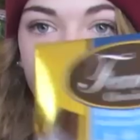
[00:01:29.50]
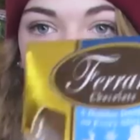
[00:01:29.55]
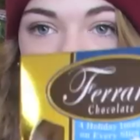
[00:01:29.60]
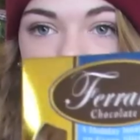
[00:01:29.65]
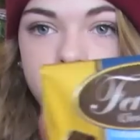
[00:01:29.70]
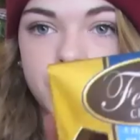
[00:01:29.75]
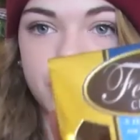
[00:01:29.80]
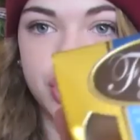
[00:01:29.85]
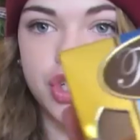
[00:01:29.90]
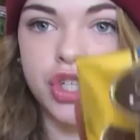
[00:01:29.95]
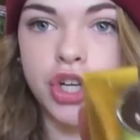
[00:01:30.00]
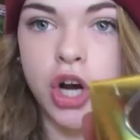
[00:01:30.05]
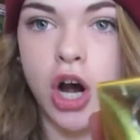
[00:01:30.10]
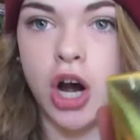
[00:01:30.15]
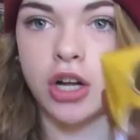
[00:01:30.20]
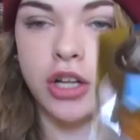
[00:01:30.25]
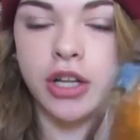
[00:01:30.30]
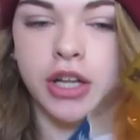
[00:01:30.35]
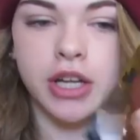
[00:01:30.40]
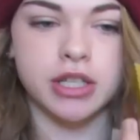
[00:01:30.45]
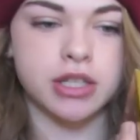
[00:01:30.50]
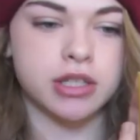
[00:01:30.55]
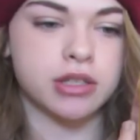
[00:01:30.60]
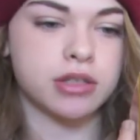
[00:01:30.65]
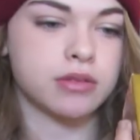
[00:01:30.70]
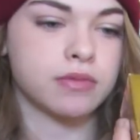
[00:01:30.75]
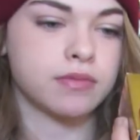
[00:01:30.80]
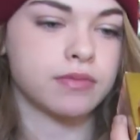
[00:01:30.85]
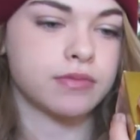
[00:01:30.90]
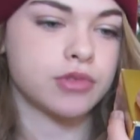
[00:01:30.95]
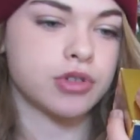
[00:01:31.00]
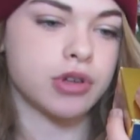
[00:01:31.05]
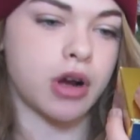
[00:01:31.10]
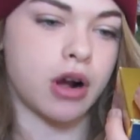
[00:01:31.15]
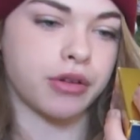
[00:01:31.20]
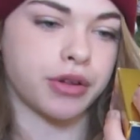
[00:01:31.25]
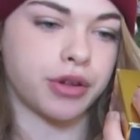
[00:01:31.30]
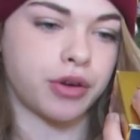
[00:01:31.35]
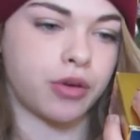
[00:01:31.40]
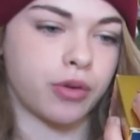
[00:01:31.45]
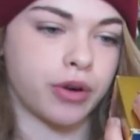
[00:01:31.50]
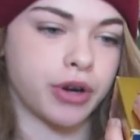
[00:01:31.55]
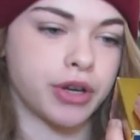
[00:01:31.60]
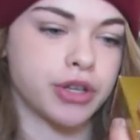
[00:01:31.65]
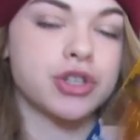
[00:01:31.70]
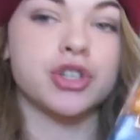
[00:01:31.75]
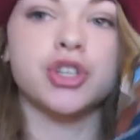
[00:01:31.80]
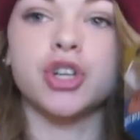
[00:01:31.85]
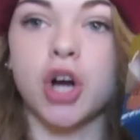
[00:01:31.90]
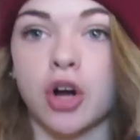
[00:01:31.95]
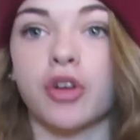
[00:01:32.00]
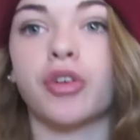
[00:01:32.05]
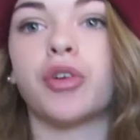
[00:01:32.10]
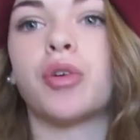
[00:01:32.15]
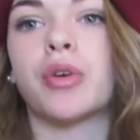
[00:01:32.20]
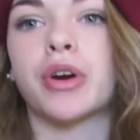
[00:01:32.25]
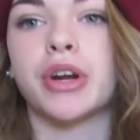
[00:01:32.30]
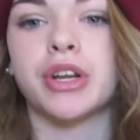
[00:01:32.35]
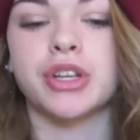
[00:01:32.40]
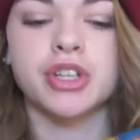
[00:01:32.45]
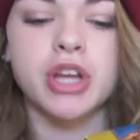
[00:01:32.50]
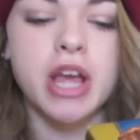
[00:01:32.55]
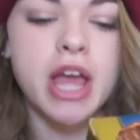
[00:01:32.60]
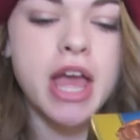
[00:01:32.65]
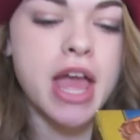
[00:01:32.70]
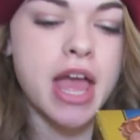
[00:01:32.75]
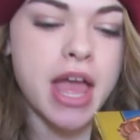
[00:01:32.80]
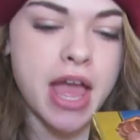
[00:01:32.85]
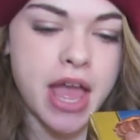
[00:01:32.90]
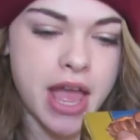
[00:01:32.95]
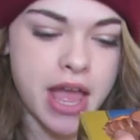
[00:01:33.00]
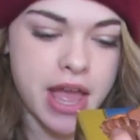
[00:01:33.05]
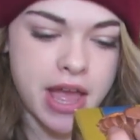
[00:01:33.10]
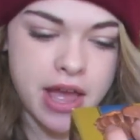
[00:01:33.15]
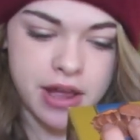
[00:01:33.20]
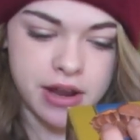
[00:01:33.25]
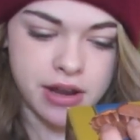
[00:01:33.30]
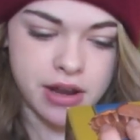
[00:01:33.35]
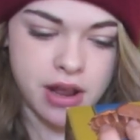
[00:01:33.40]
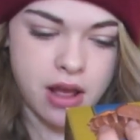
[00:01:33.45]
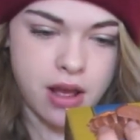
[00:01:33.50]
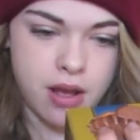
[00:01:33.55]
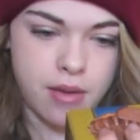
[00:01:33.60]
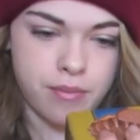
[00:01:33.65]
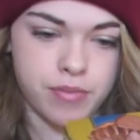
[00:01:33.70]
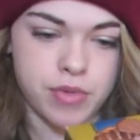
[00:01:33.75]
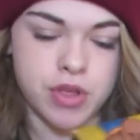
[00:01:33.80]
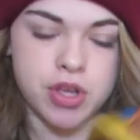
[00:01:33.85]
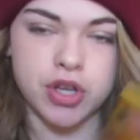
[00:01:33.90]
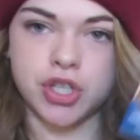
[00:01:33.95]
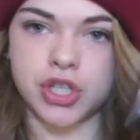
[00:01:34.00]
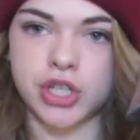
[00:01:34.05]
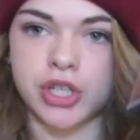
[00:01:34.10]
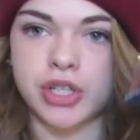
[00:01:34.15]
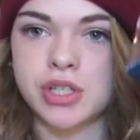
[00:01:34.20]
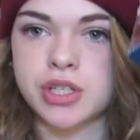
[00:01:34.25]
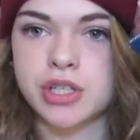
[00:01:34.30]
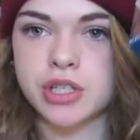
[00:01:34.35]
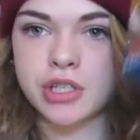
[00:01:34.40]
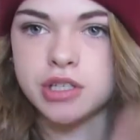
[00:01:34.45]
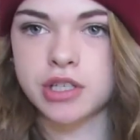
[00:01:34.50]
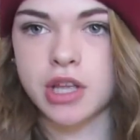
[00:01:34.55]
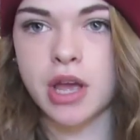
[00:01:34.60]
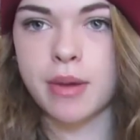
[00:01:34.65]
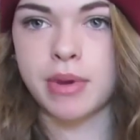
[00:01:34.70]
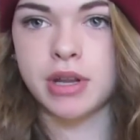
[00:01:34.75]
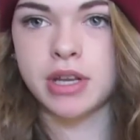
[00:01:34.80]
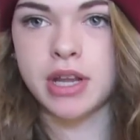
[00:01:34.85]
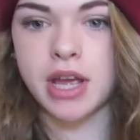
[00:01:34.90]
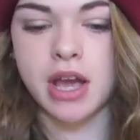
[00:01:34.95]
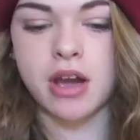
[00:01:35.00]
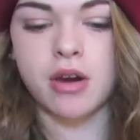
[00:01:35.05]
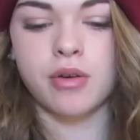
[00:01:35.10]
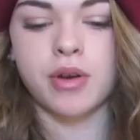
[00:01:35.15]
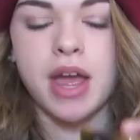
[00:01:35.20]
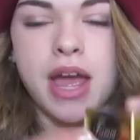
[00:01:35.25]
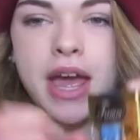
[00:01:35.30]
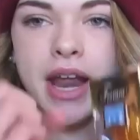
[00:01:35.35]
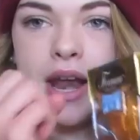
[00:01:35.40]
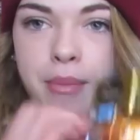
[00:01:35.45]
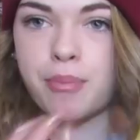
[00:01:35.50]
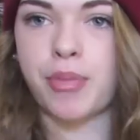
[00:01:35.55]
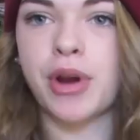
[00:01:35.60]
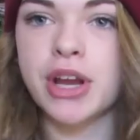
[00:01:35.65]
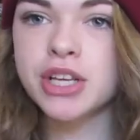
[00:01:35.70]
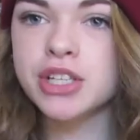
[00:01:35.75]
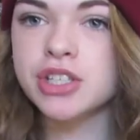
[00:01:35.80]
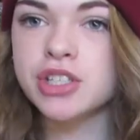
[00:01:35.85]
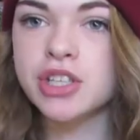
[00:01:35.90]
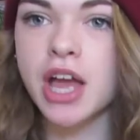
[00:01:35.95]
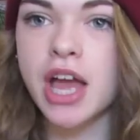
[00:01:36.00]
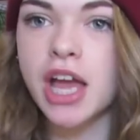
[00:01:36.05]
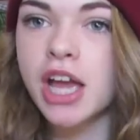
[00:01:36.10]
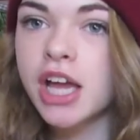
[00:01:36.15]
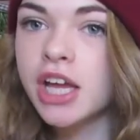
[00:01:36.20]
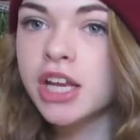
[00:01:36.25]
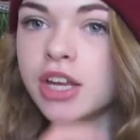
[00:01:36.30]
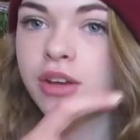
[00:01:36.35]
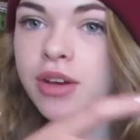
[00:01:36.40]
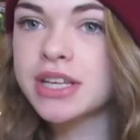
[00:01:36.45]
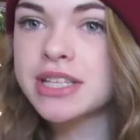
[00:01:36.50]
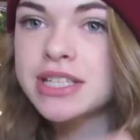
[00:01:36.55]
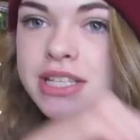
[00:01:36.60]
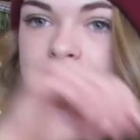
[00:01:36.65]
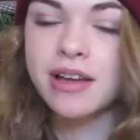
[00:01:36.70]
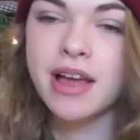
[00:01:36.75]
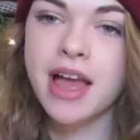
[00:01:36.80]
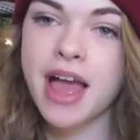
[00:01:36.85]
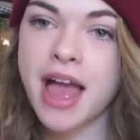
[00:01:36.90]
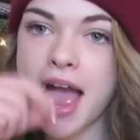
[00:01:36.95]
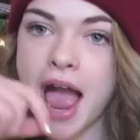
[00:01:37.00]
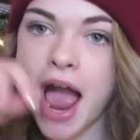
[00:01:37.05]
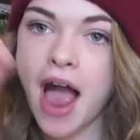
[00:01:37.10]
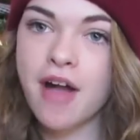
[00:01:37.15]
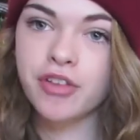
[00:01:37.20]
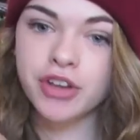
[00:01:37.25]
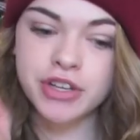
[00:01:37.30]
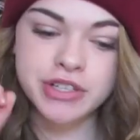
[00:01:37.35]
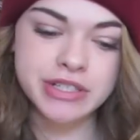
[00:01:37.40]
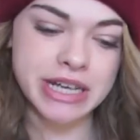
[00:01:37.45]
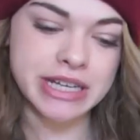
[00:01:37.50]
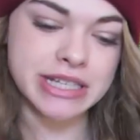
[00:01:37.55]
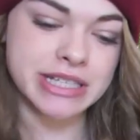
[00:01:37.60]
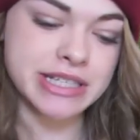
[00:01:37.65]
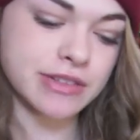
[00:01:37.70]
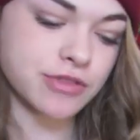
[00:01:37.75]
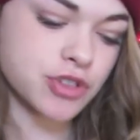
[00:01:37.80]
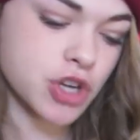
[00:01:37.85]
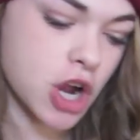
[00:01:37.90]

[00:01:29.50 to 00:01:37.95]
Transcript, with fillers: orange chocolate, chocolate orange, chocolate orange, and um, you just slam it down and it breaks and you get to have little slices of